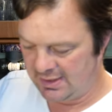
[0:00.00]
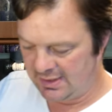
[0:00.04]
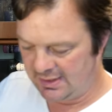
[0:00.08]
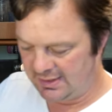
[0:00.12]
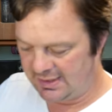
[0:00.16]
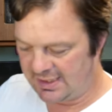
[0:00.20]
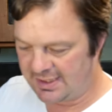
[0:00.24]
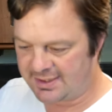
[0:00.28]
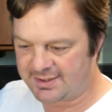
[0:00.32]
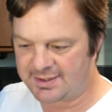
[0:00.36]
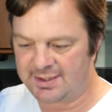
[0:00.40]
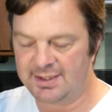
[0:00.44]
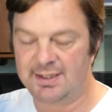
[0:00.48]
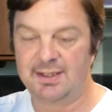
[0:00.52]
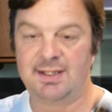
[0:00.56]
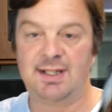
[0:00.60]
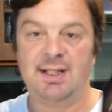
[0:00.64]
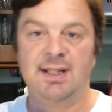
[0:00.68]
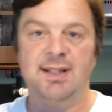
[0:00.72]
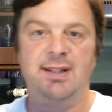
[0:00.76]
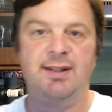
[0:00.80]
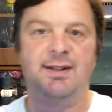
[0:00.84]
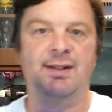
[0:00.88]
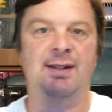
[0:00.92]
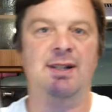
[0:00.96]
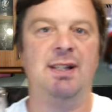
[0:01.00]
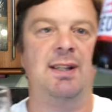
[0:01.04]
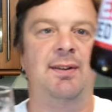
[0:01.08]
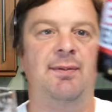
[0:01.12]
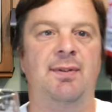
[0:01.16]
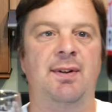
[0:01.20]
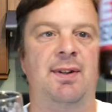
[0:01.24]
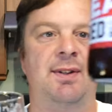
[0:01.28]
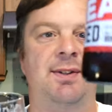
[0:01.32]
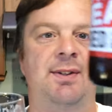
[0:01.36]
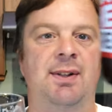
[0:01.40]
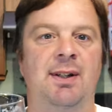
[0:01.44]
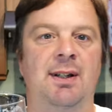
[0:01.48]
Let's indeed see if
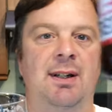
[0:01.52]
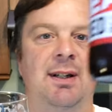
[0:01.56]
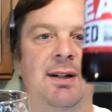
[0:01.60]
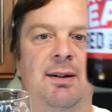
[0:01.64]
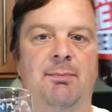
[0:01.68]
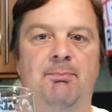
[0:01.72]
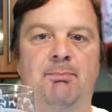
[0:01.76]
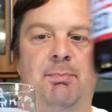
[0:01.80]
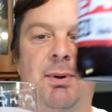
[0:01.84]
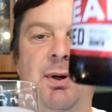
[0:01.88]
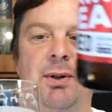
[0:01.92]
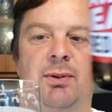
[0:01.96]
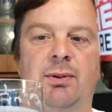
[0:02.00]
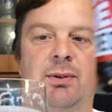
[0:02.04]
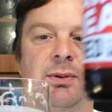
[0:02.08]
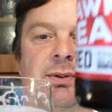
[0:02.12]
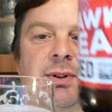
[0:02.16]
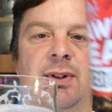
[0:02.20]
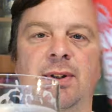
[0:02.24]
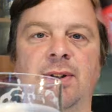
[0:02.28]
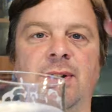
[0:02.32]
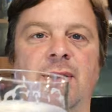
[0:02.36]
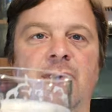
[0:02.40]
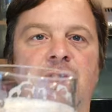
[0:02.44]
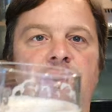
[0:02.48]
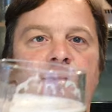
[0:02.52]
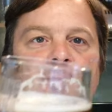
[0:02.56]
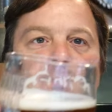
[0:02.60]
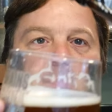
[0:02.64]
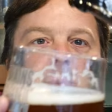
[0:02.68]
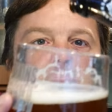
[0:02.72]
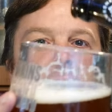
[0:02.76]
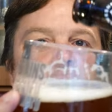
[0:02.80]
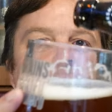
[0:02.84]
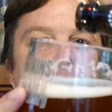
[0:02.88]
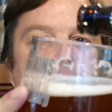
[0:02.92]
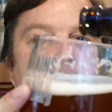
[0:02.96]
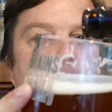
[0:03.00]
it's a, a bottle conditioned
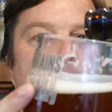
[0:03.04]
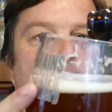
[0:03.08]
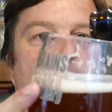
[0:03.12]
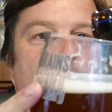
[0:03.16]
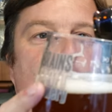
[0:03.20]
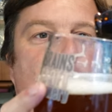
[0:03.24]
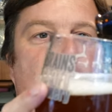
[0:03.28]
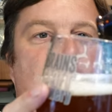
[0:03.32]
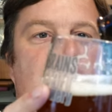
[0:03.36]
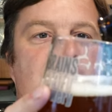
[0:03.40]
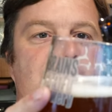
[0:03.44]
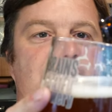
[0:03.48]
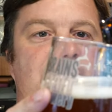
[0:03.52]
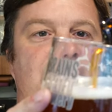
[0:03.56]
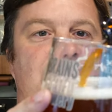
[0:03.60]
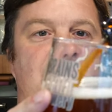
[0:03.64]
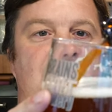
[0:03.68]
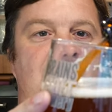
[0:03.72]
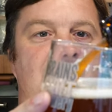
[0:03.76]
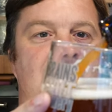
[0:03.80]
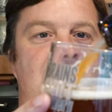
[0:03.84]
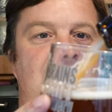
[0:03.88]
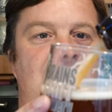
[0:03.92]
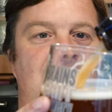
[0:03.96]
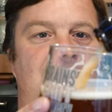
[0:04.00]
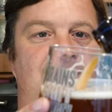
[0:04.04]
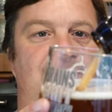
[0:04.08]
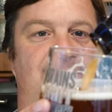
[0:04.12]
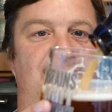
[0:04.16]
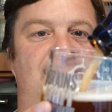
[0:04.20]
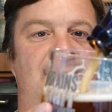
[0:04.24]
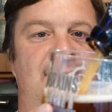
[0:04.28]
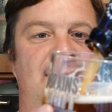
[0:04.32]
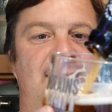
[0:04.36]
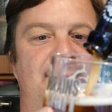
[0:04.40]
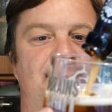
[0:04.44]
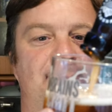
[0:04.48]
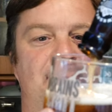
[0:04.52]
beer then. What a
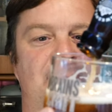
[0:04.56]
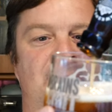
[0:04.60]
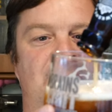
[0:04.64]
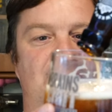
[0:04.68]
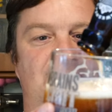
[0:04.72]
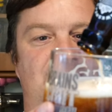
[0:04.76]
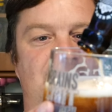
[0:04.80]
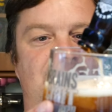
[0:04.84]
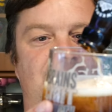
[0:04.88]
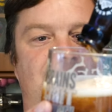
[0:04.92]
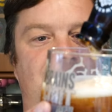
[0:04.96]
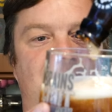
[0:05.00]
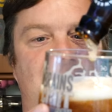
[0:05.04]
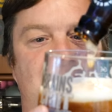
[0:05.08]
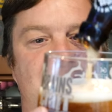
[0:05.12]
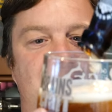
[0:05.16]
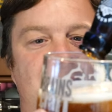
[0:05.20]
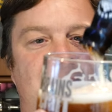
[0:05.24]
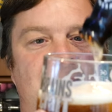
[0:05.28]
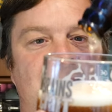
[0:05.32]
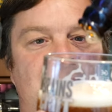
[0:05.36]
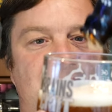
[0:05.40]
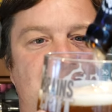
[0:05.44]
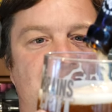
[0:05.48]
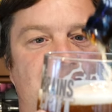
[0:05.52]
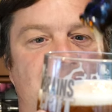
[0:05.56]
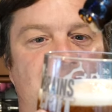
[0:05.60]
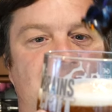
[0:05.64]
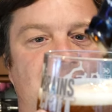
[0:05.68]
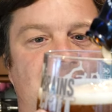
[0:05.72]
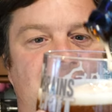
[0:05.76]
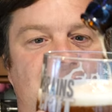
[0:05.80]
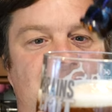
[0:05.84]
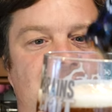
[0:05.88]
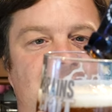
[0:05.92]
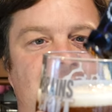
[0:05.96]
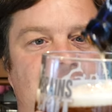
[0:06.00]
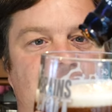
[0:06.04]
fabulous, fabulous beer.